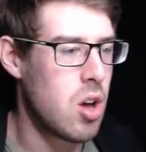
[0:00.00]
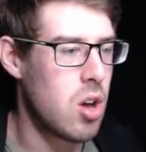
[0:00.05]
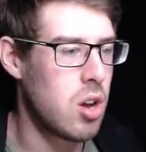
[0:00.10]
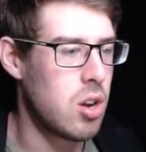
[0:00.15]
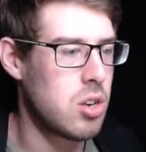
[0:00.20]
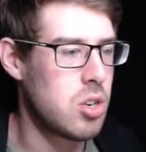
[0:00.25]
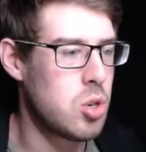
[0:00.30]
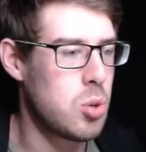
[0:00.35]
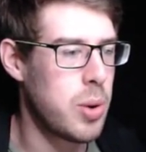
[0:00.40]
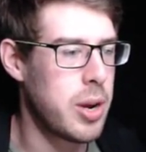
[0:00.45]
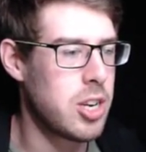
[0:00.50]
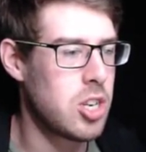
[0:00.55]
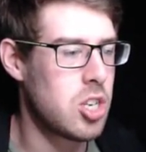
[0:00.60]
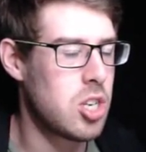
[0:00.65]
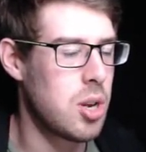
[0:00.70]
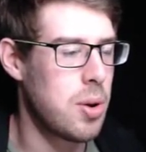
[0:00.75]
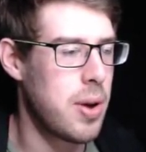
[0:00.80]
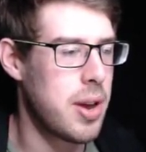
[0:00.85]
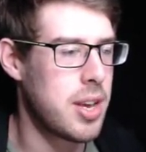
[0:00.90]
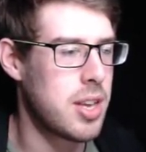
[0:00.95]
on Twitch
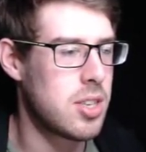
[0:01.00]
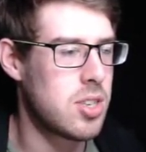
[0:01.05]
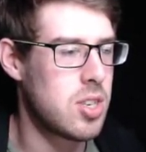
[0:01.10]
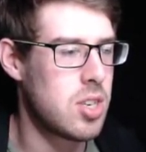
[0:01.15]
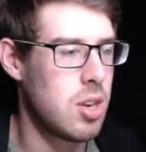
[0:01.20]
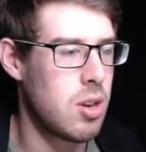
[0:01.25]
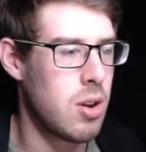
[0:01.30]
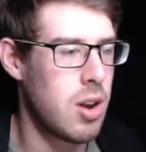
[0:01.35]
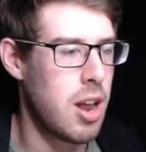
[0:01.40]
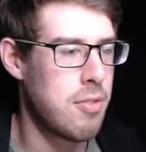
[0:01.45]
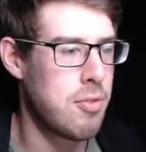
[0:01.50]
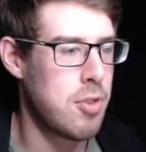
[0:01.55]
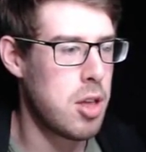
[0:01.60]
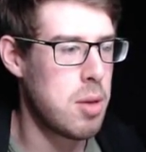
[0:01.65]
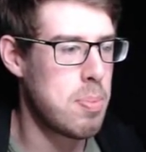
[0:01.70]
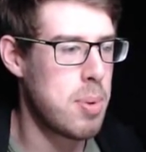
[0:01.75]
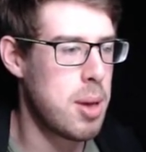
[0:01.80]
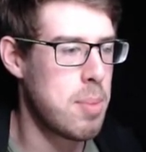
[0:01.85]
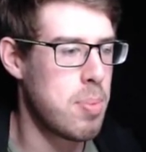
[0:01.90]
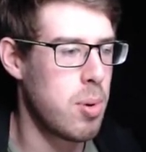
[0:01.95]
so I can see you
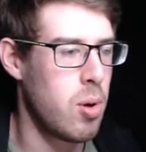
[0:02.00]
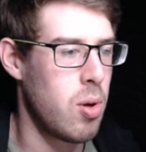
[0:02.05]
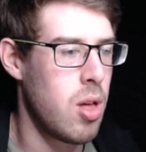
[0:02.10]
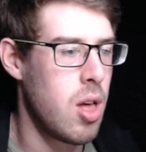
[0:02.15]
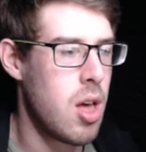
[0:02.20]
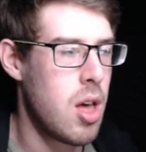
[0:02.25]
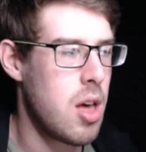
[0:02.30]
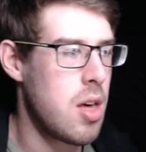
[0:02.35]
lovely people